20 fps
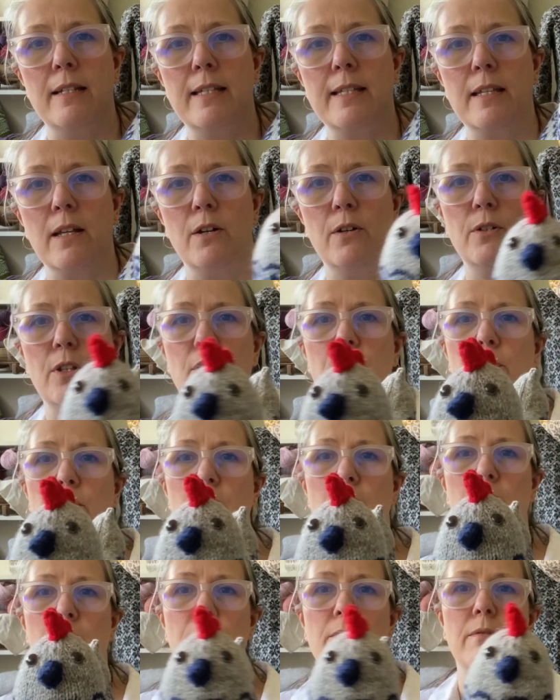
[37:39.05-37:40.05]
So, you know, you
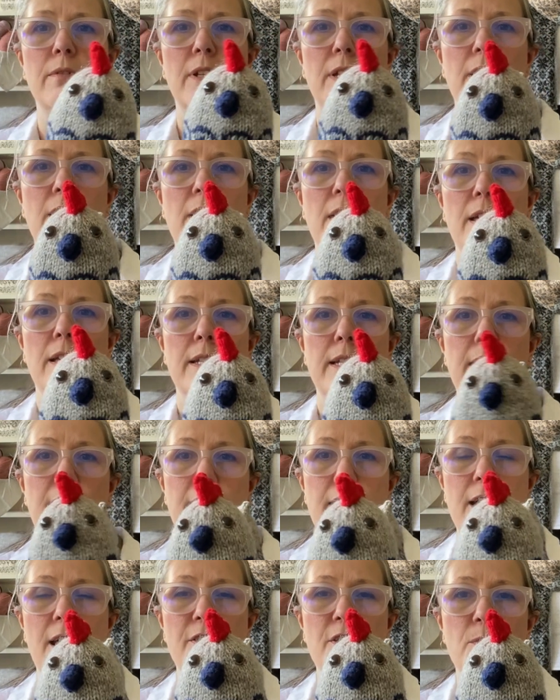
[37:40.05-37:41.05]
can knit
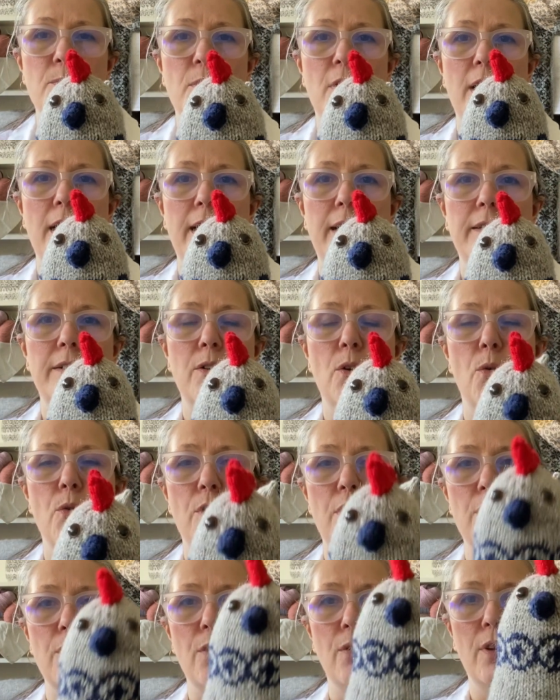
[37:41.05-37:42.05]
another one, or
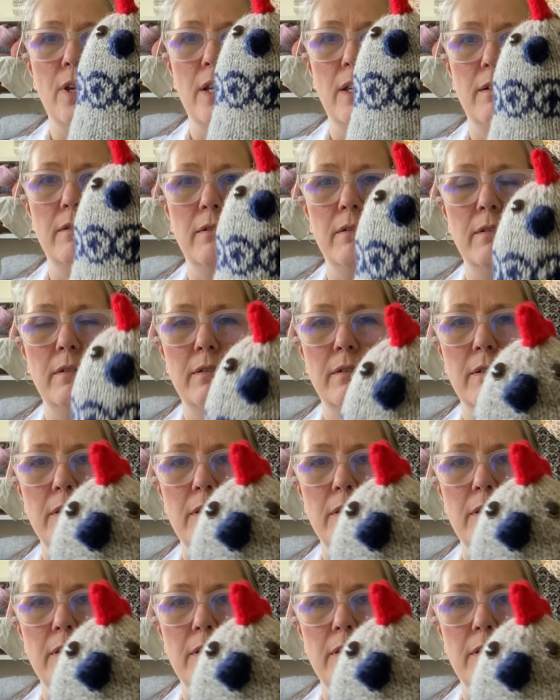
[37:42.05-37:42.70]
you can,